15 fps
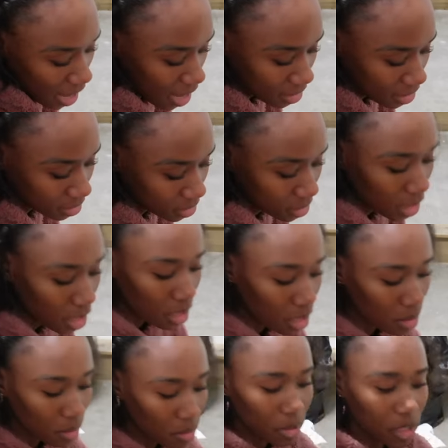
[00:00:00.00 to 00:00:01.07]
got
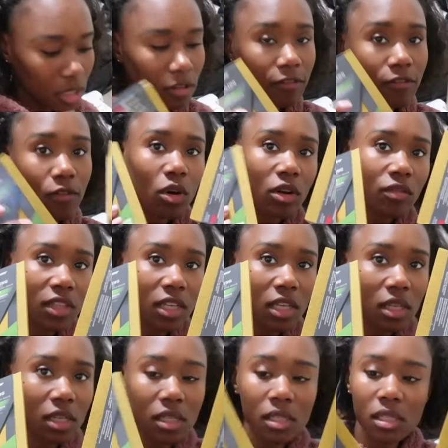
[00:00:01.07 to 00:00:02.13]
some four of
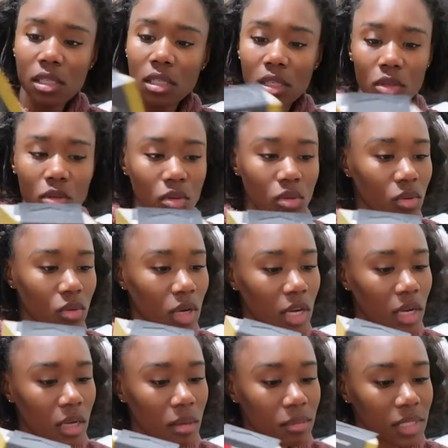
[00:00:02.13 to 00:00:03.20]
these little
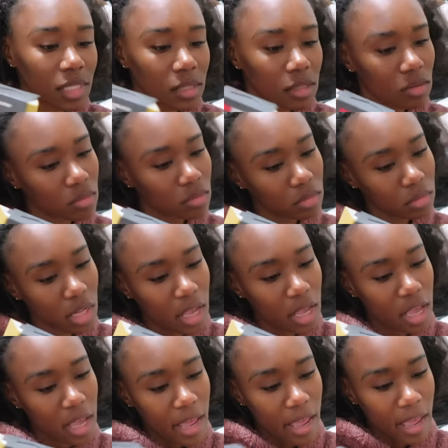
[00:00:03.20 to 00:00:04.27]
um,
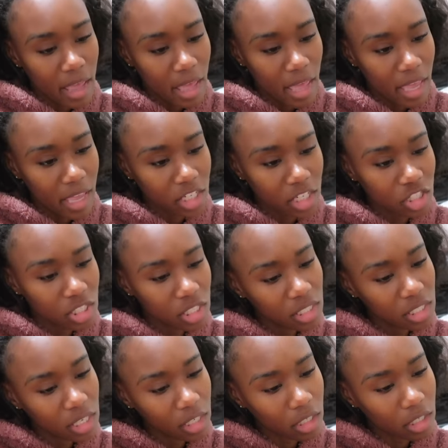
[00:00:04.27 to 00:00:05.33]
edge
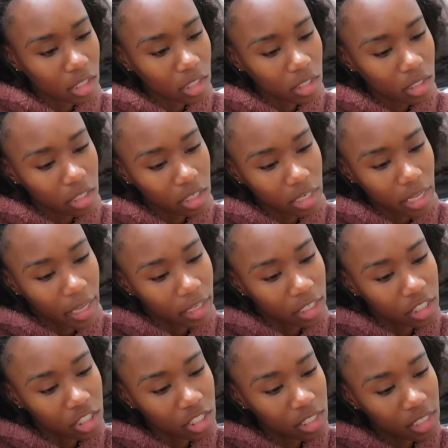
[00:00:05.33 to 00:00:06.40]
detailing,
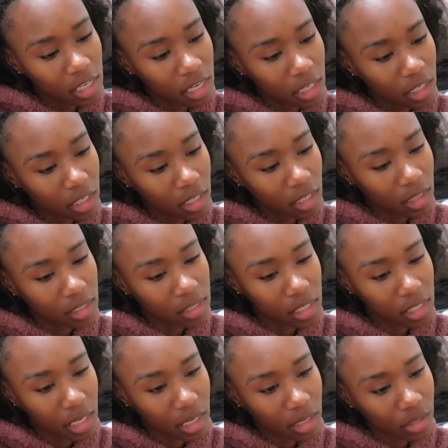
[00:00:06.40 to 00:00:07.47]
edge detailing, the
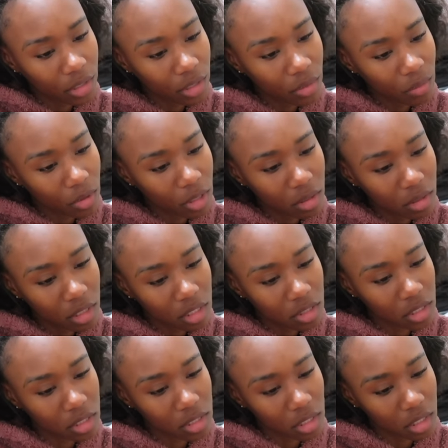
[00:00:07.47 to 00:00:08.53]
sander. What are
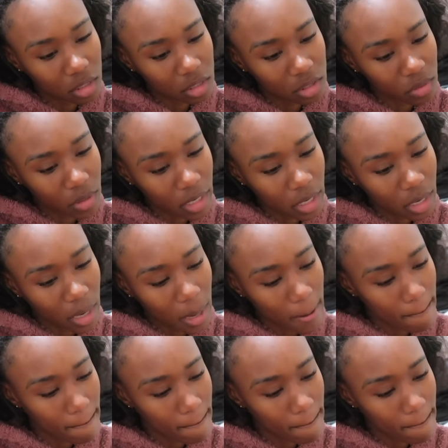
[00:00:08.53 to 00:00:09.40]
these? Are sanders, right?